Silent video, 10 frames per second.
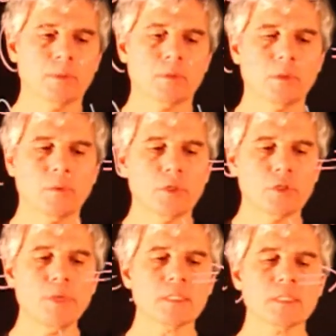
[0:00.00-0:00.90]
So which
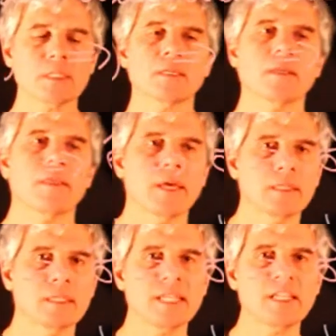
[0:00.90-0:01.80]
means that
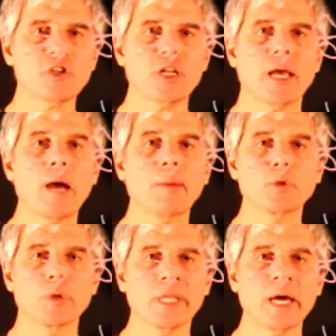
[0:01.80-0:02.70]
essentially up
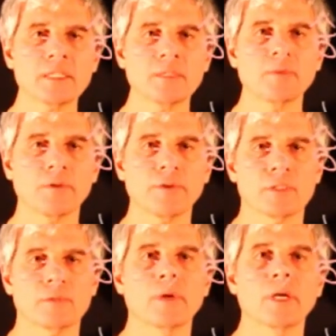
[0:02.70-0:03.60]
to an
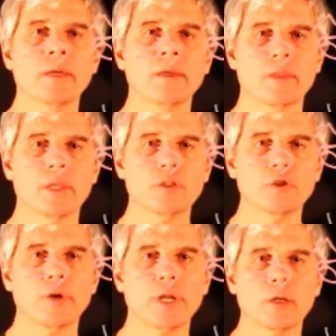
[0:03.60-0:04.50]
isomorphism, the
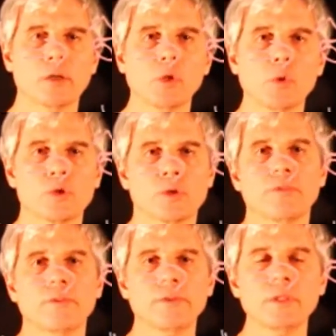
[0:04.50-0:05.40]
algebraic closure
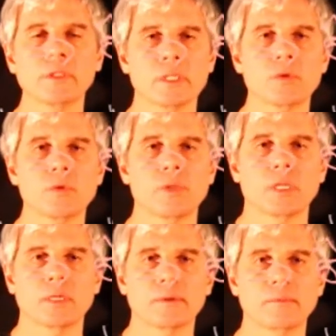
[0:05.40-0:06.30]
of a field is unique.